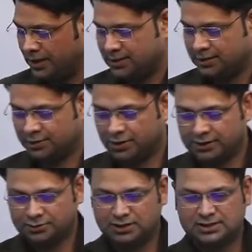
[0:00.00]
are
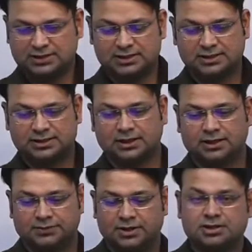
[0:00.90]
going to discuss
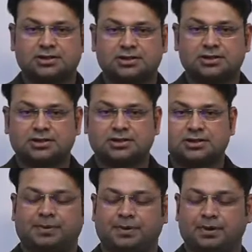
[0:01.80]
this
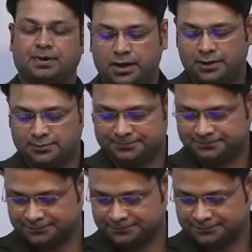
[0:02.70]
paper 1